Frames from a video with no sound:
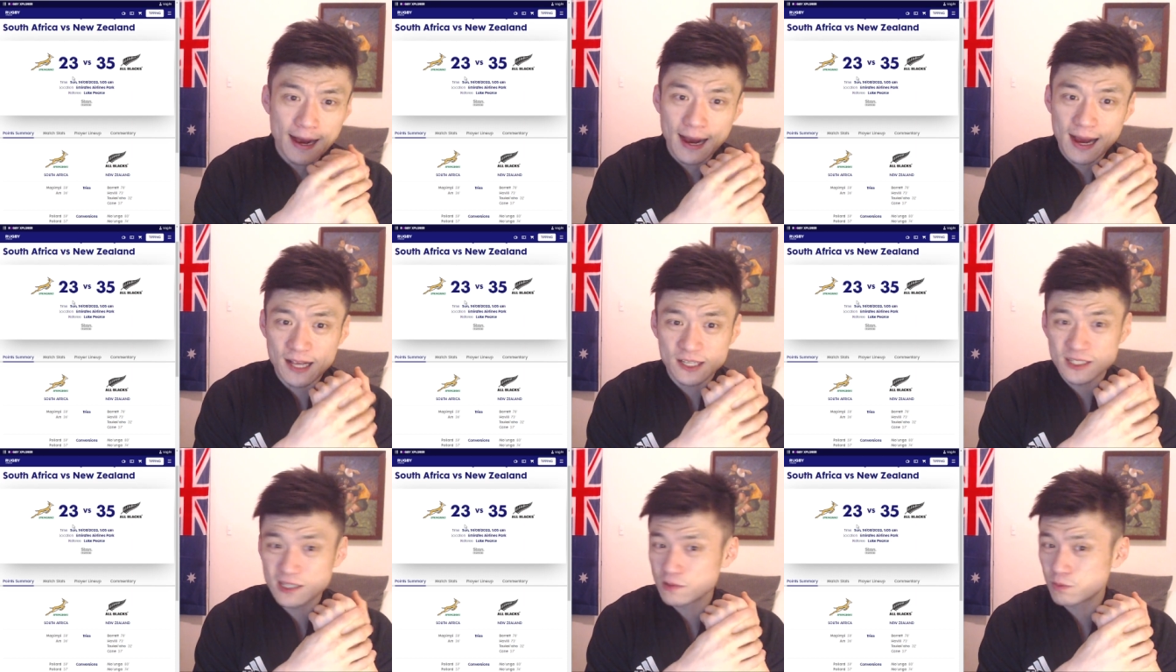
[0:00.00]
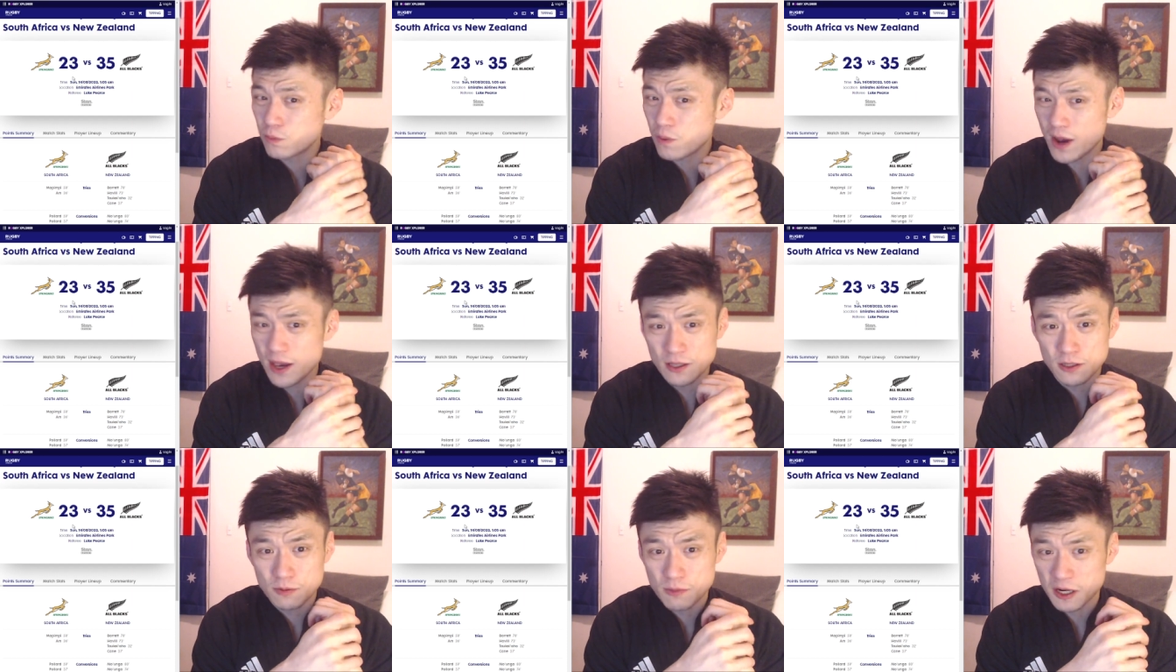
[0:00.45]
Just way
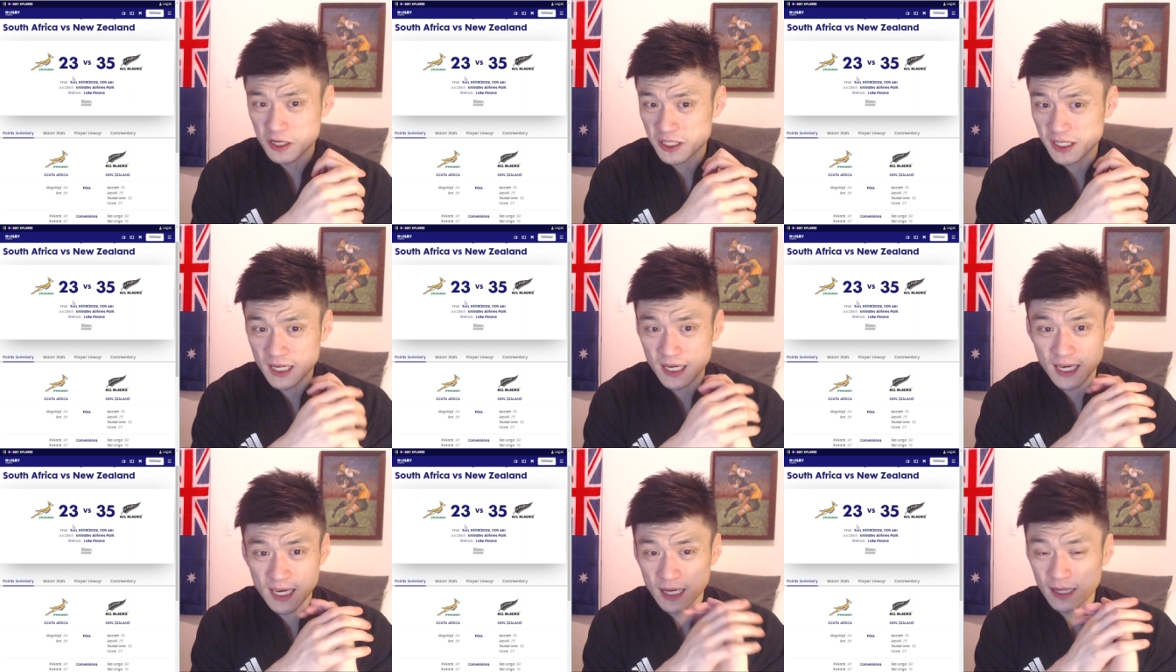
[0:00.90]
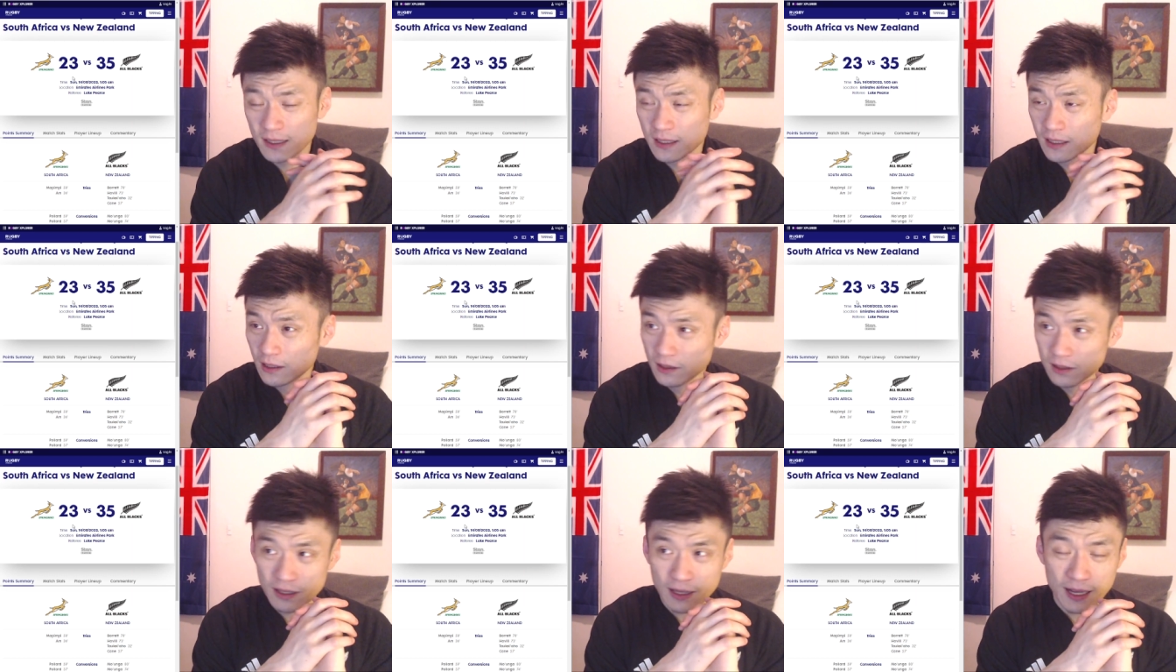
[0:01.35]
too much kicking.
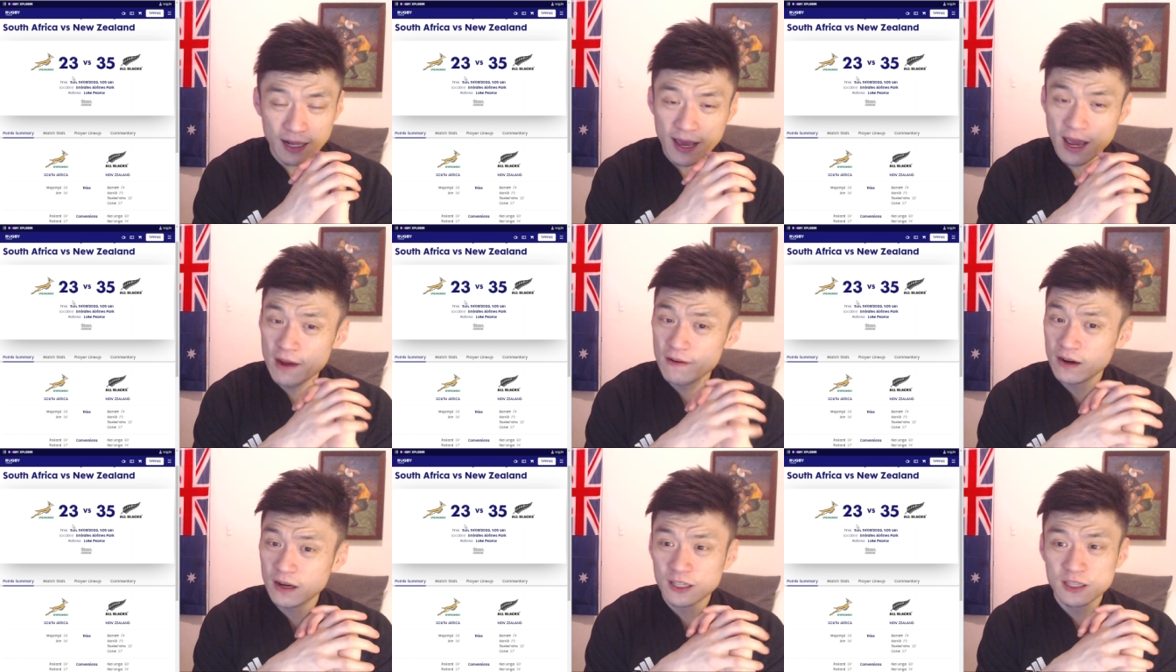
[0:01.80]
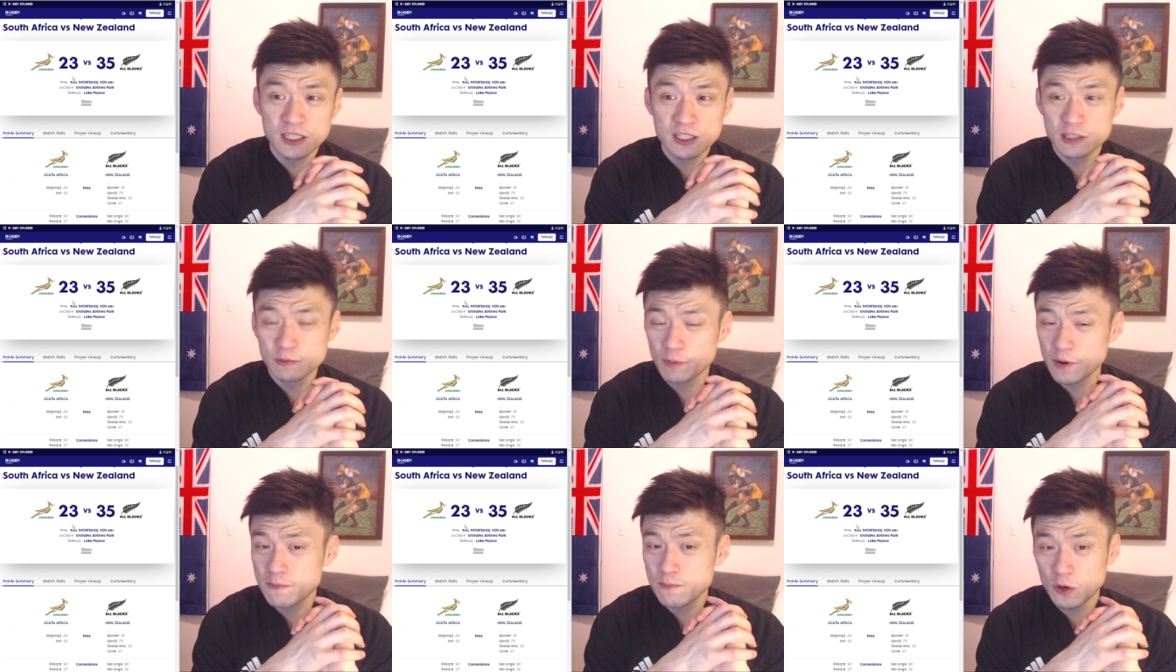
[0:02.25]
The
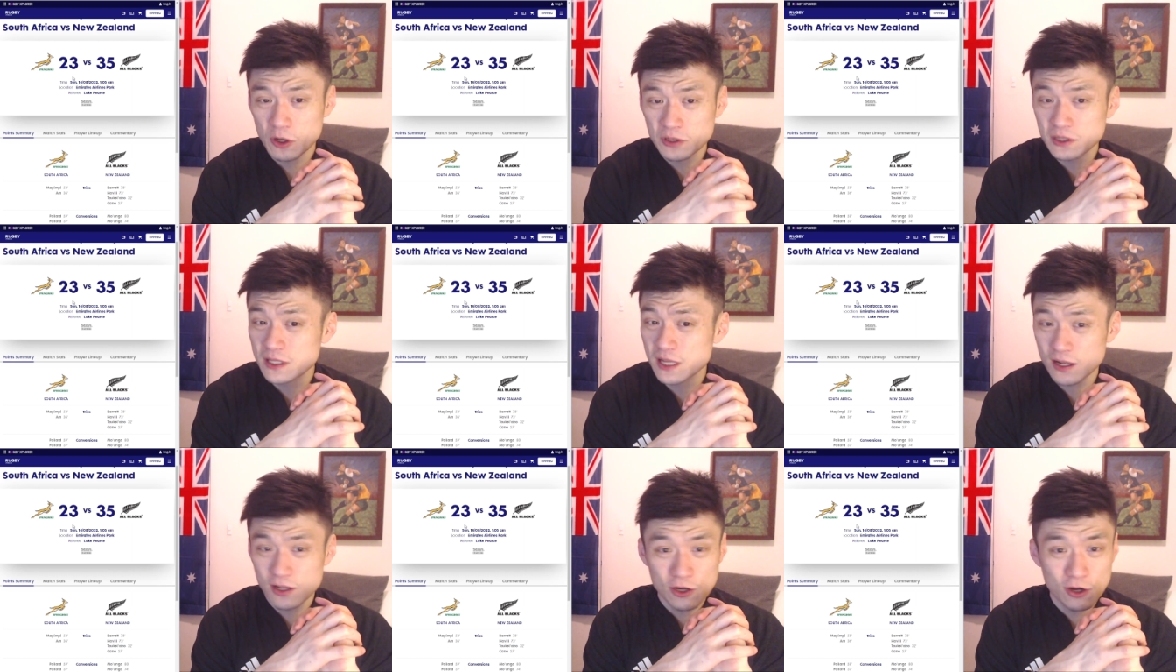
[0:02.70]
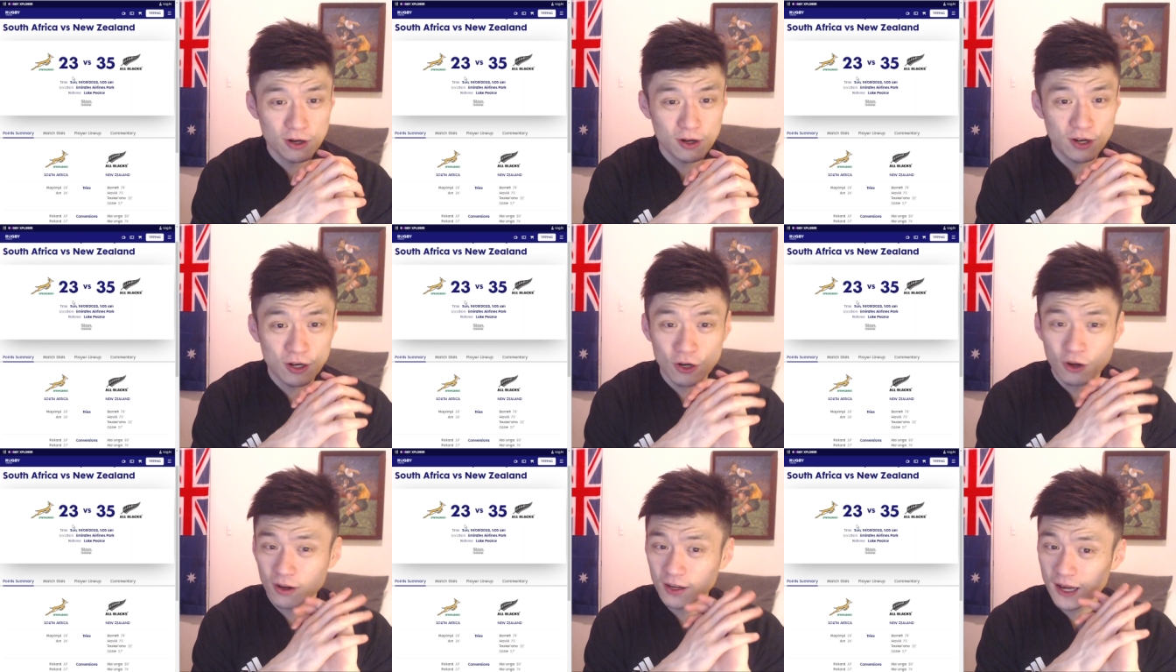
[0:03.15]
Springboks did not
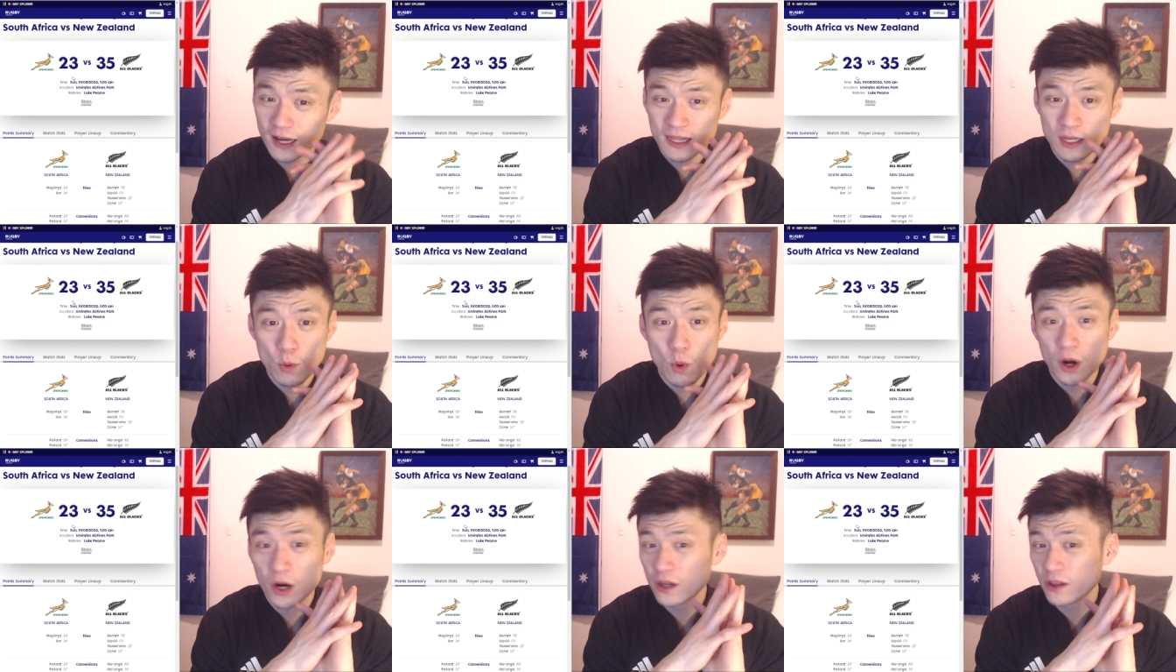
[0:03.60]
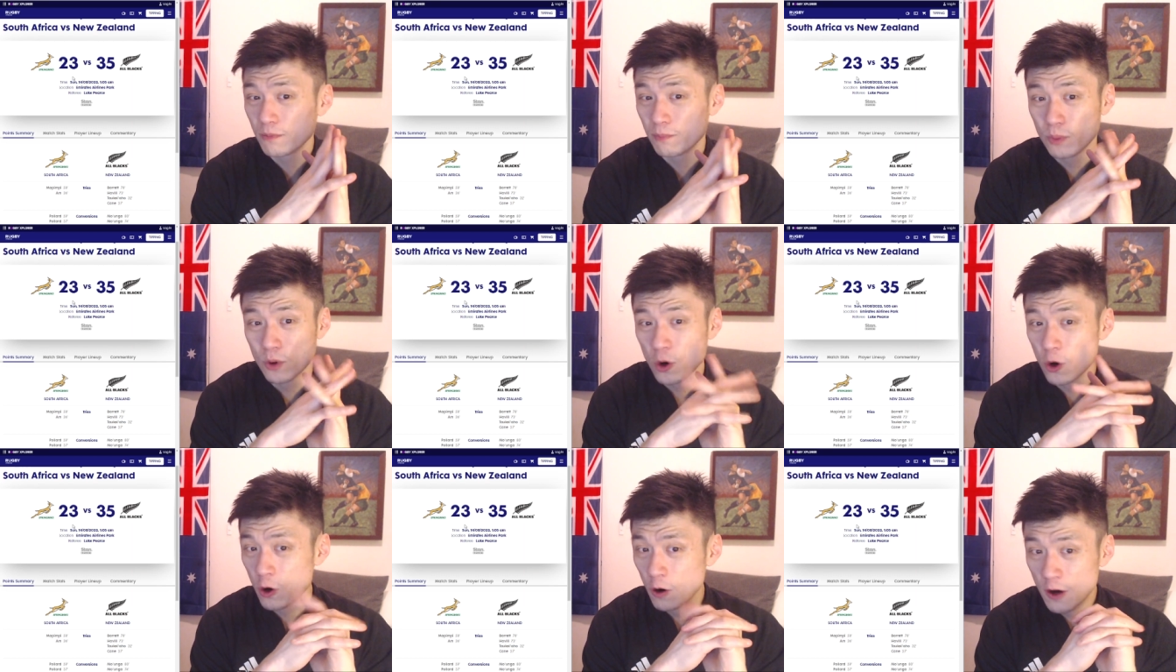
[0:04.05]
look like they wanted the
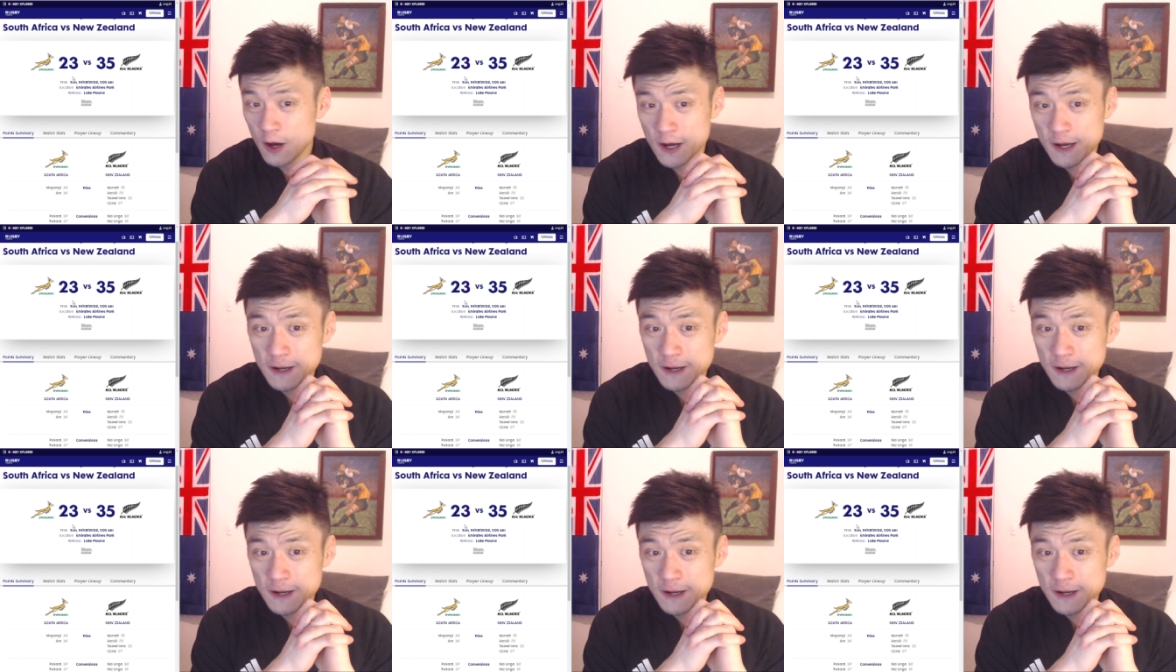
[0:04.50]
ball.